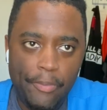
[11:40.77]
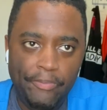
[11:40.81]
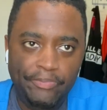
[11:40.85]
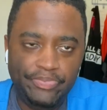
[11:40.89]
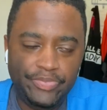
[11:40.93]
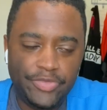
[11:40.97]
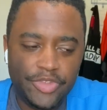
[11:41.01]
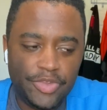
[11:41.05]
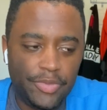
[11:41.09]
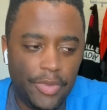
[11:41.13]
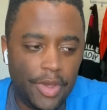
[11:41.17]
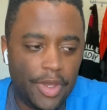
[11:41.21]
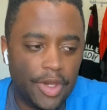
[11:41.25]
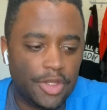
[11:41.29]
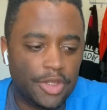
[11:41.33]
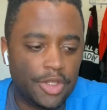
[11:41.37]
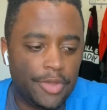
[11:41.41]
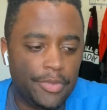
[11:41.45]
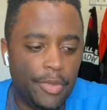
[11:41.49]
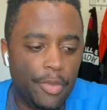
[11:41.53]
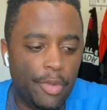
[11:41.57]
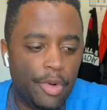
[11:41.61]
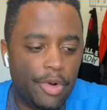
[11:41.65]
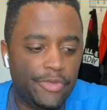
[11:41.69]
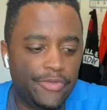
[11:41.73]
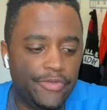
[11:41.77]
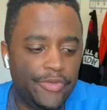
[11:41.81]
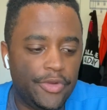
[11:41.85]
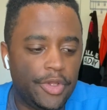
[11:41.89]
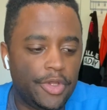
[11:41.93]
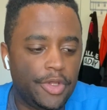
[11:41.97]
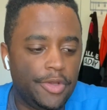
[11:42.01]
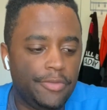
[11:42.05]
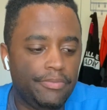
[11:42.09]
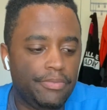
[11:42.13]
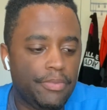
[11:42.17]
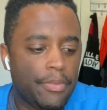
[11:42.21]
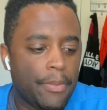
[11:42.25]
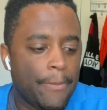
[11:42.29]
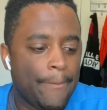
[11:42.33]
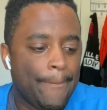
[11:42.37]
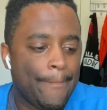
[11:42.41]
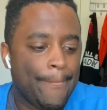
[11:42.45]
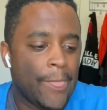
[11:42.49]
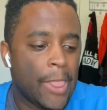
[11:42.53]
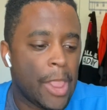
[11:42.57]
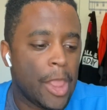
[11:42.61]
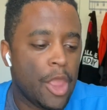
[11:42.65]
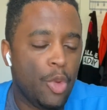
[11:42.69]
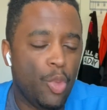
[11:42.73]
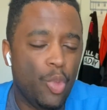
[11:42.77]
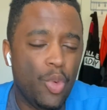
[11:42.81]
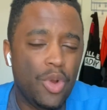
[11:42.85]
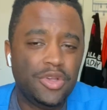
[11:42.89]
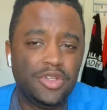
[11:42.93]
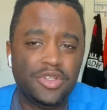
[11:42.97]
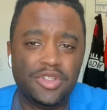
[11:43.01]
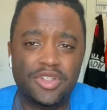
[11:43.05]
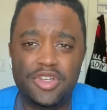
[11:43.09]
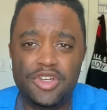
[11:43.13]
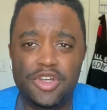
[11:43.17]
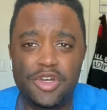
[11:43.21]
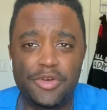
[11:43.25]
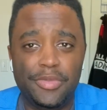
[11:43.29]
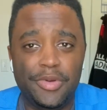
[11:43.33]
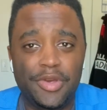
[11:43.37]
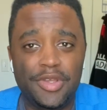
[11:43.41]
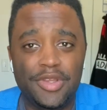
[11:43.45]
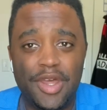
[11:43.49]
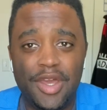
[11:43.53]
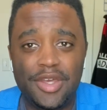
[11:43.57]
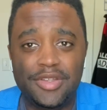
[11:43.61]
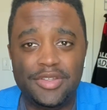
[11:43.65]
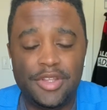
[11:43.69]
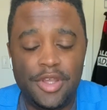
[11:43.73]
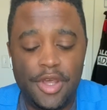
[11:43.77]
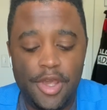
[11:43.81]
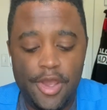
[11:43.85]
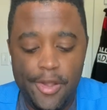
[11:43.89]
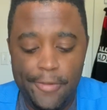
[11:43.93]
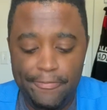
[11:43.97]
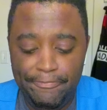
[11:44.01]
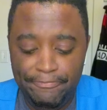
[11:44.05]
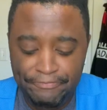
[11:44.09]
it's making it a little bit more filling, which is good because, like I said,